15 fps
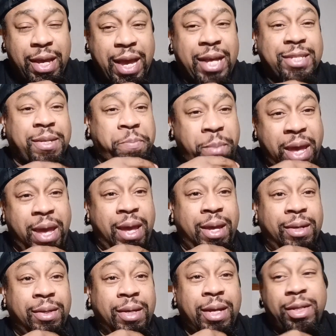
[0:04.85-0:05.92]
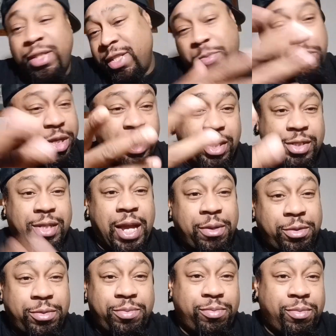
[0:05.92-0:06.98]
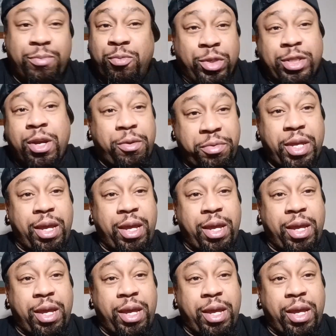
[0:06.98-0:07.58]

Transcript: as a man just because that was her